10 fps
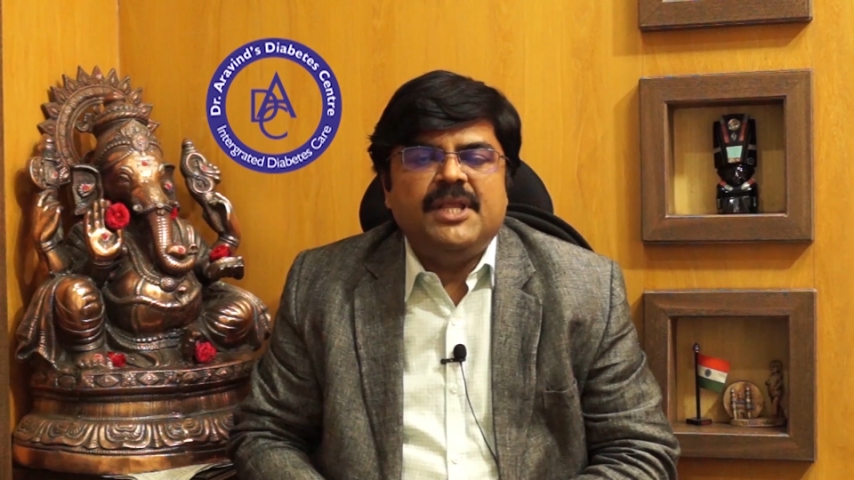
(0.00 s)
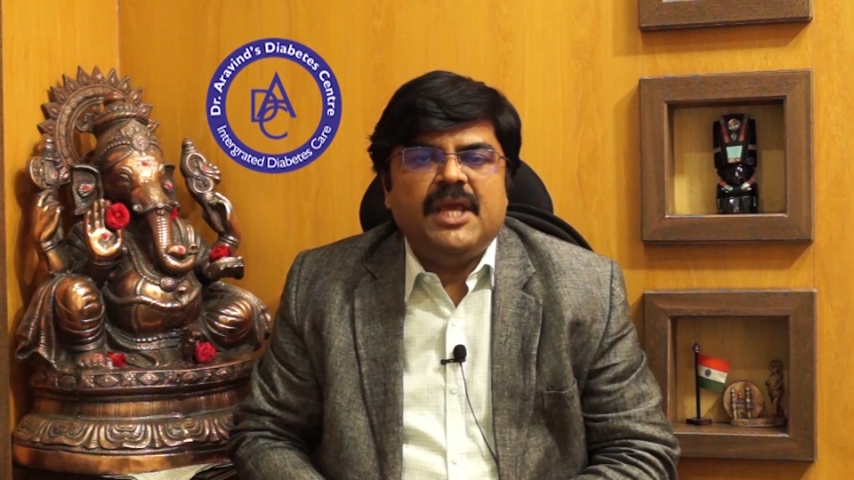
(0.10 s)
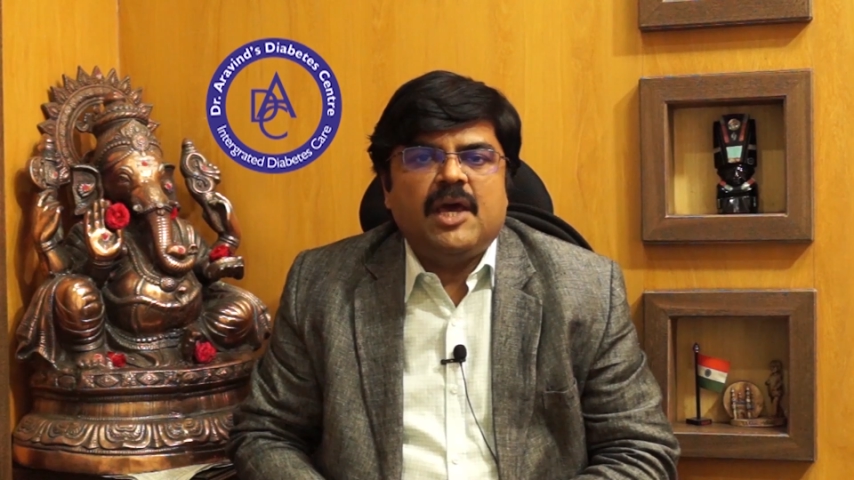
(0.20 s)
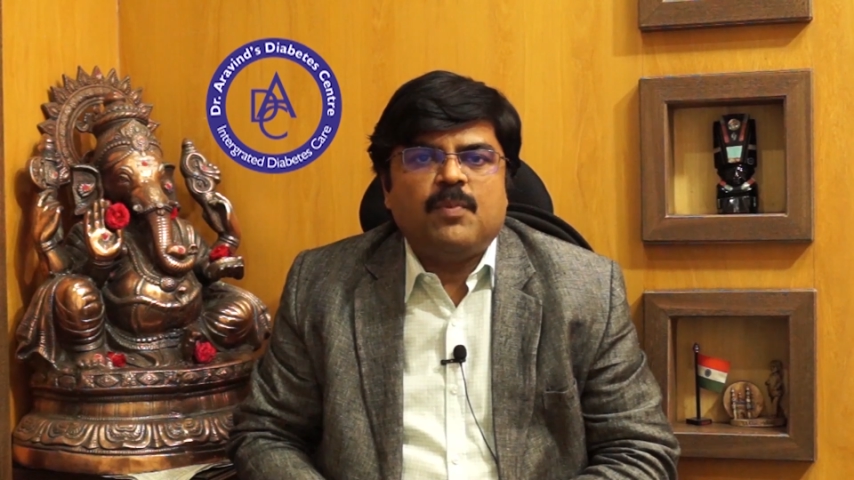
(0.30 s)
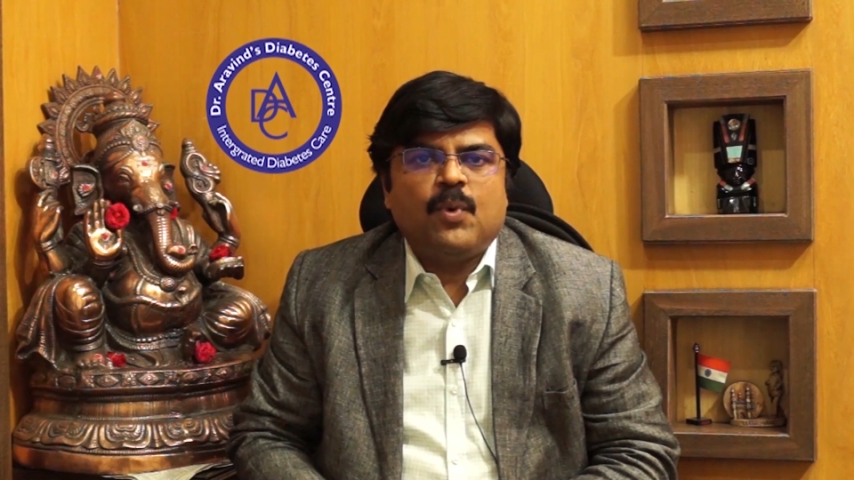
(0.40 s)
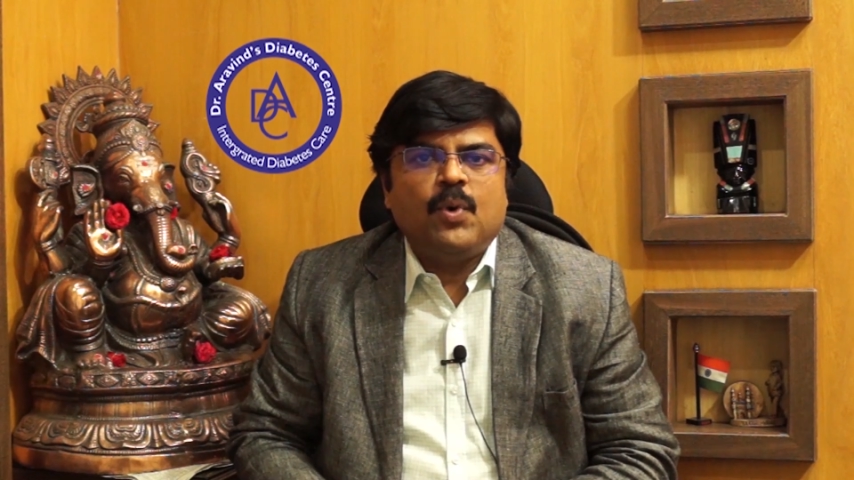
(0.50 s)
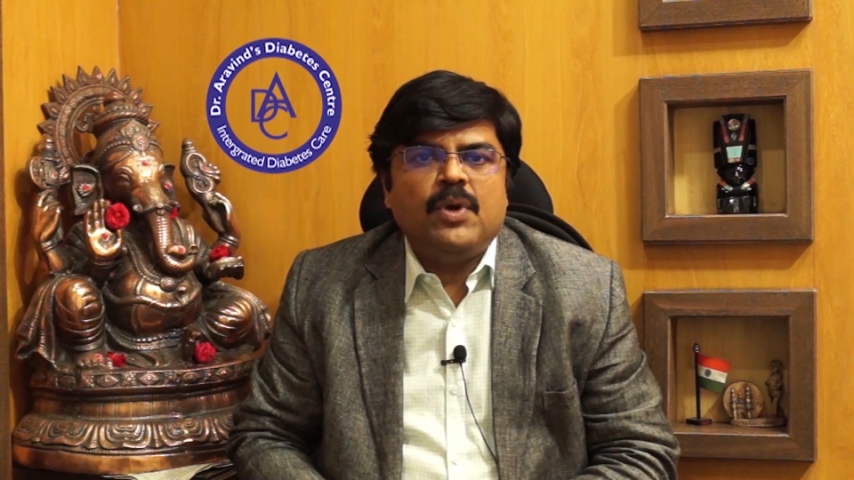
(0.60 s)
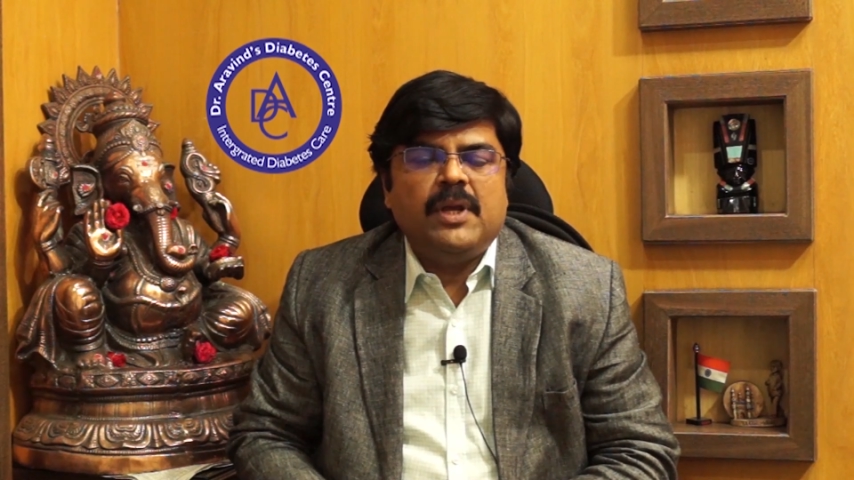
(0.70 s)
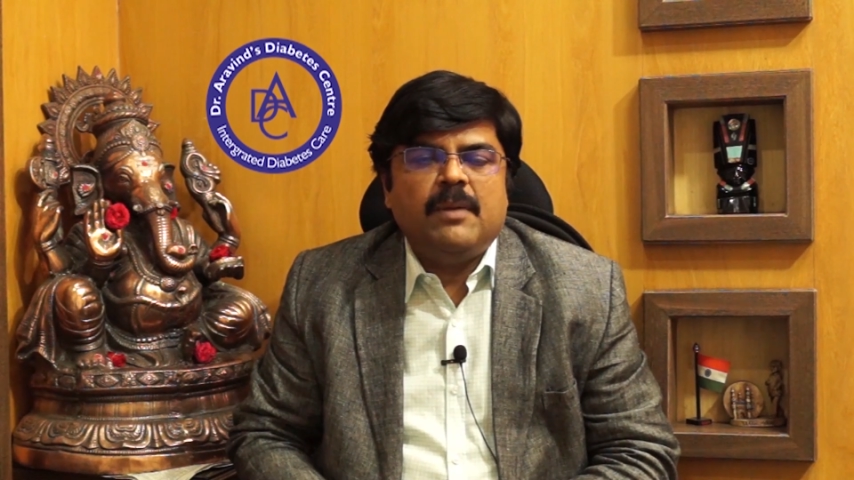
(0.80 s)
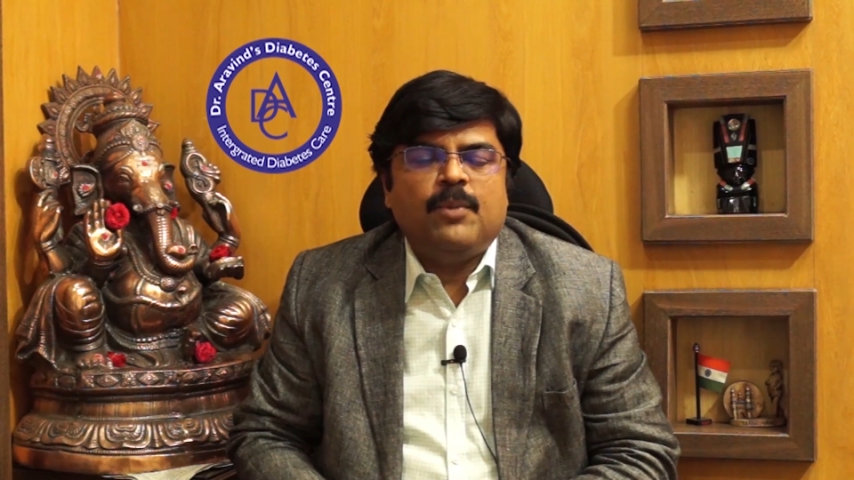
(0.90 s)
they are
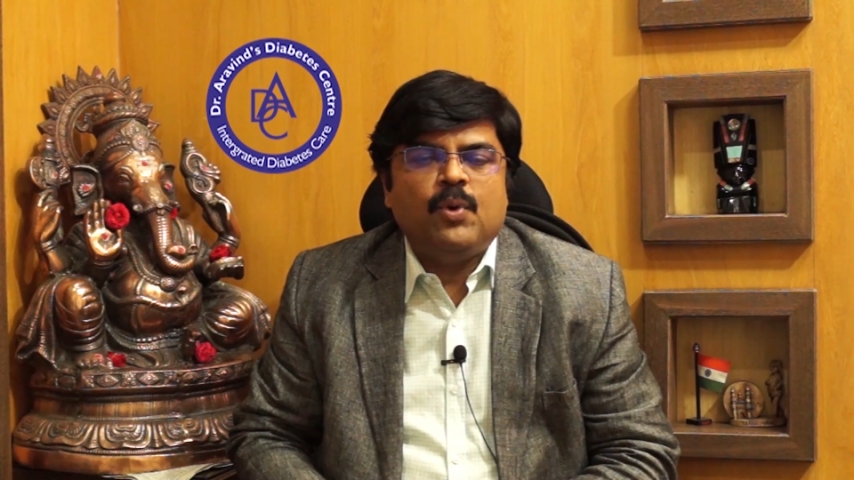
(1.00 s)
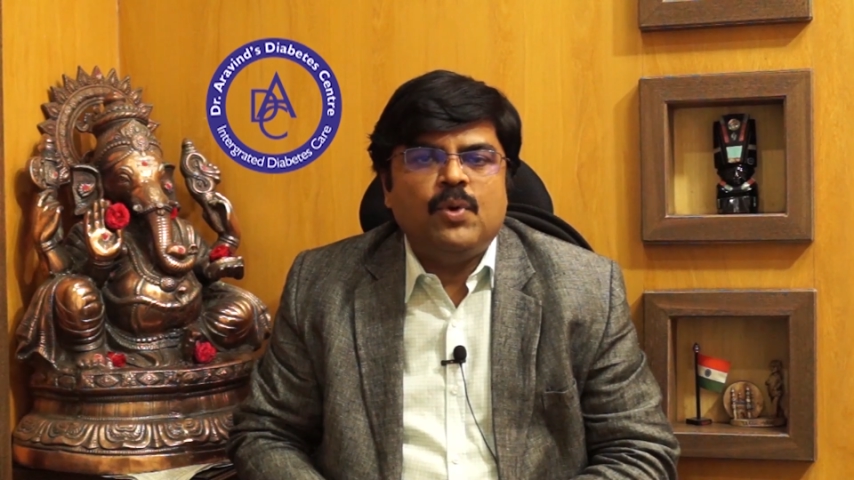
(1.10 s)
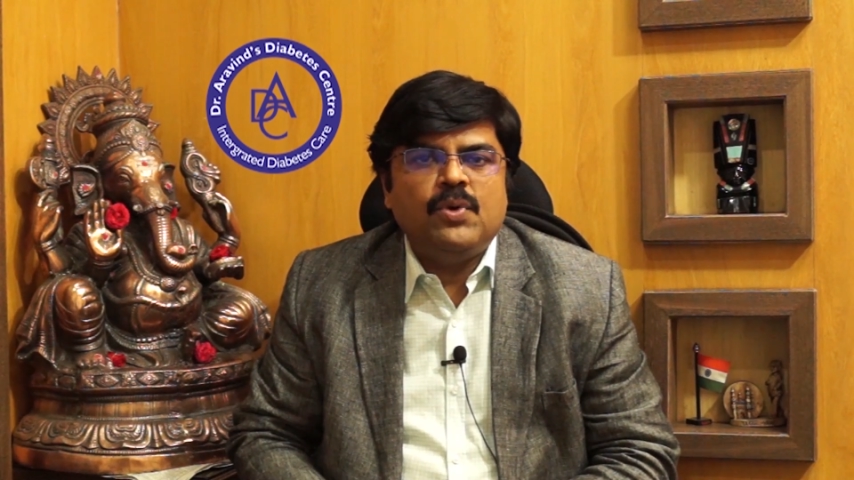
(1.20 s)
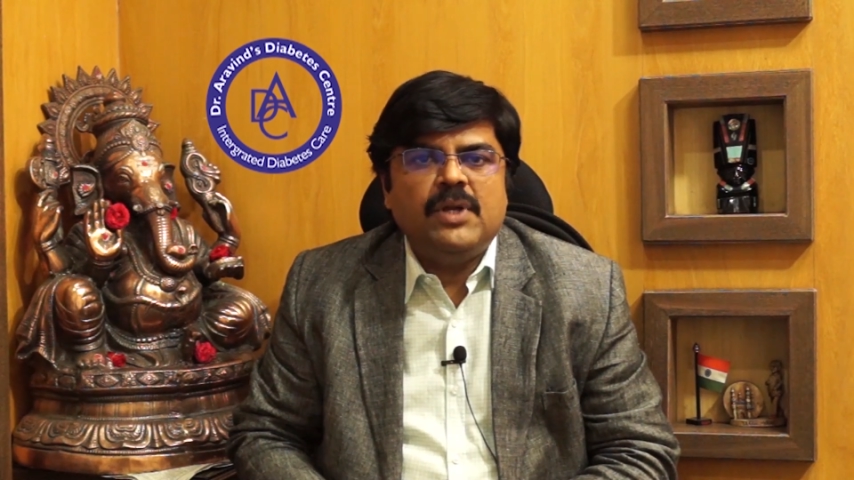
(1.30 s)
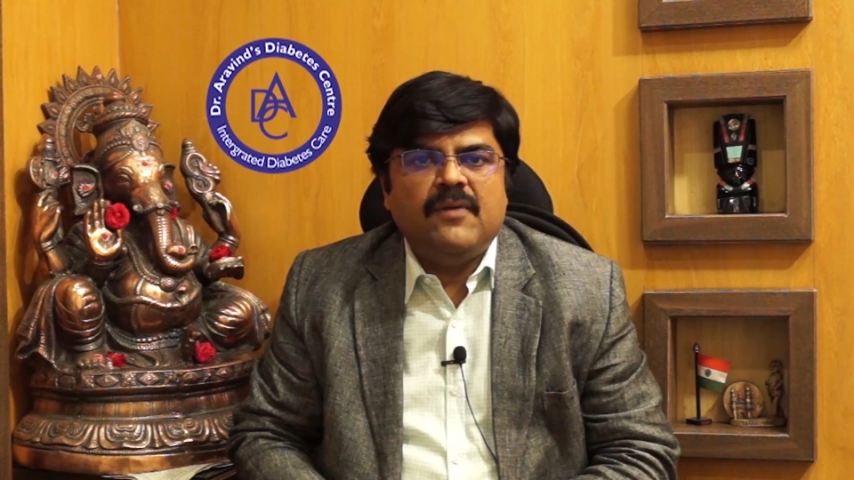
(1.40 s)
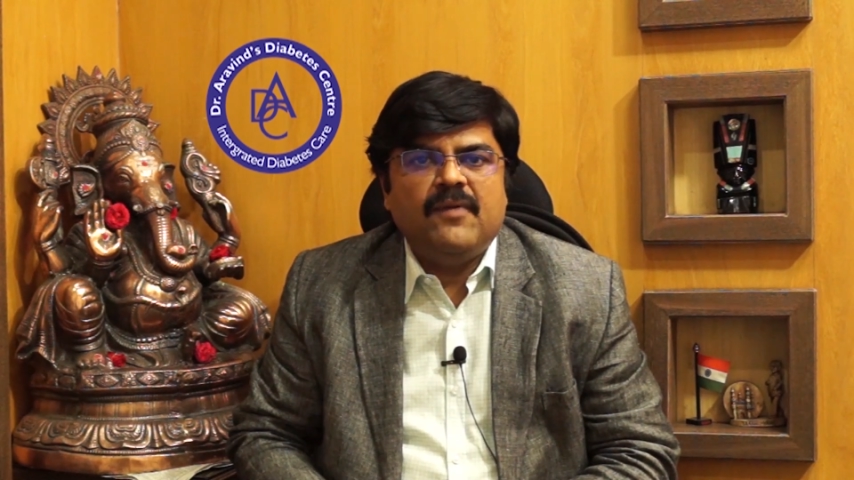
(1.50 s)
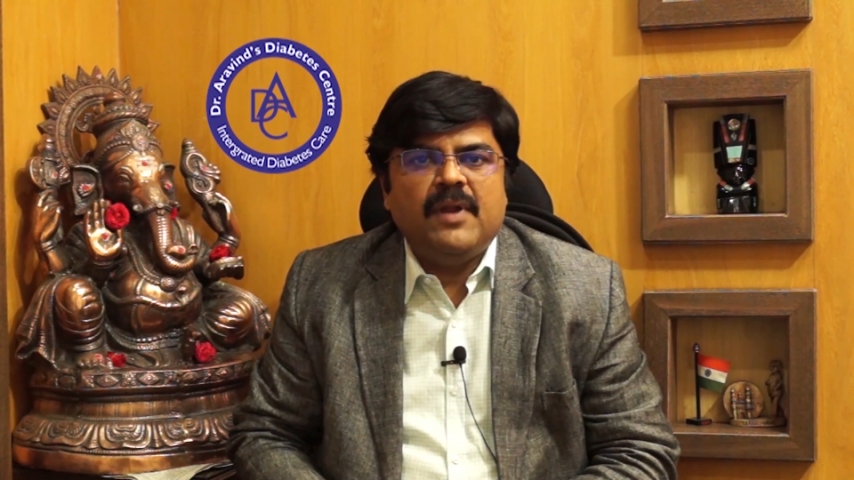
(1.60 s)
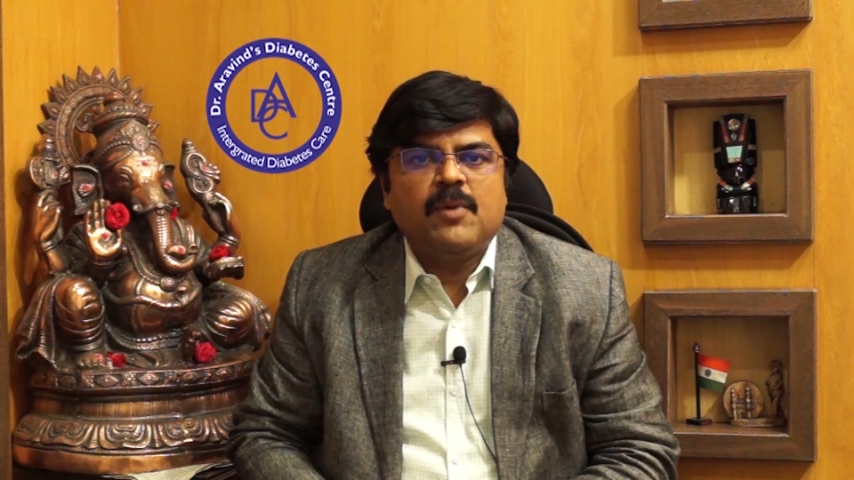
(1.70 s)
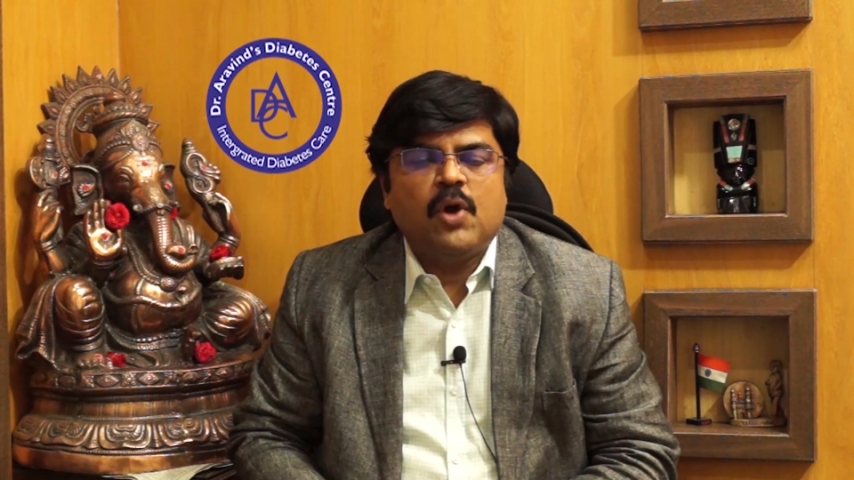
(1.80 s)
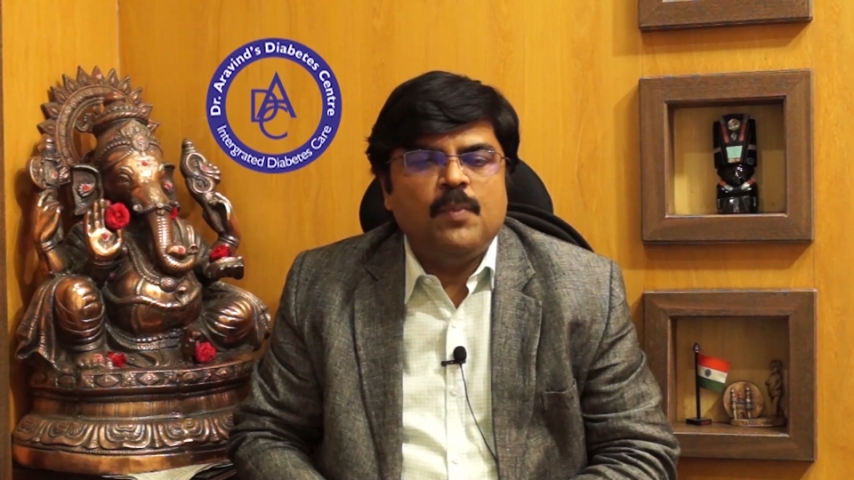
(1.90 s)
prone to develop